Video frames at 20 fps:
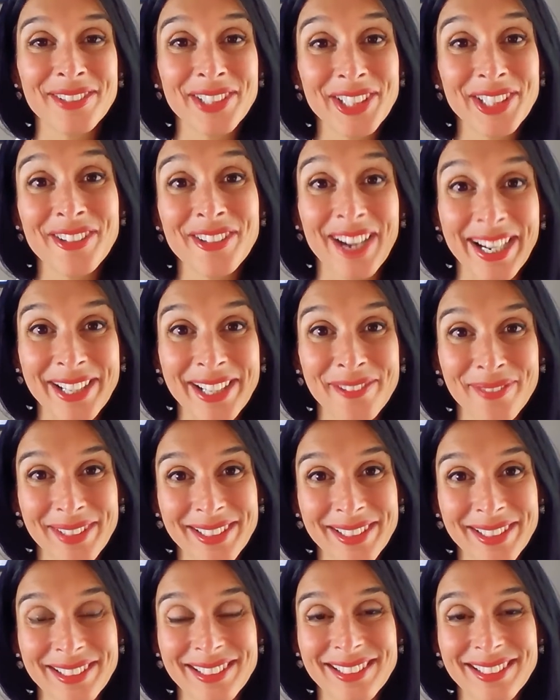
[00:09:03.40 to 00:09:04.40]

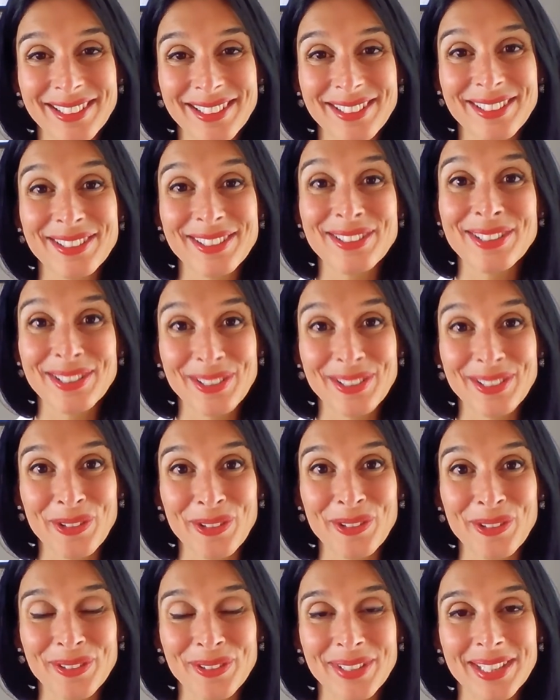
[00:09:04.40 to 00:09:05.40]
requirement to do
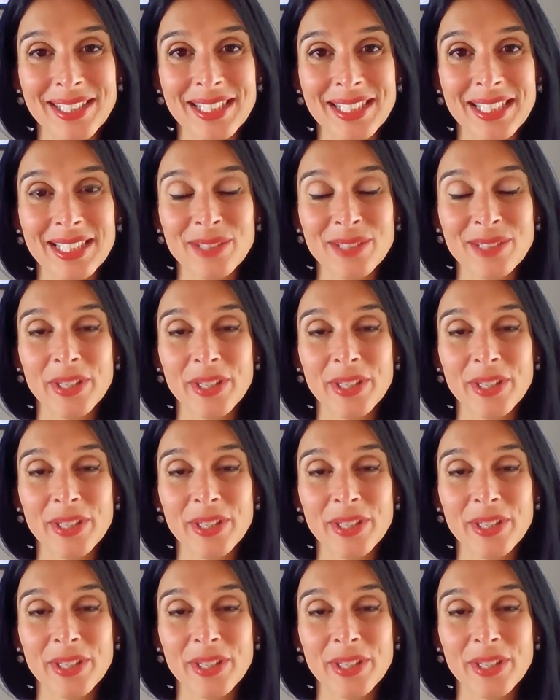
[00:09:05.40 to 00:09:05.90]
so, isn't it?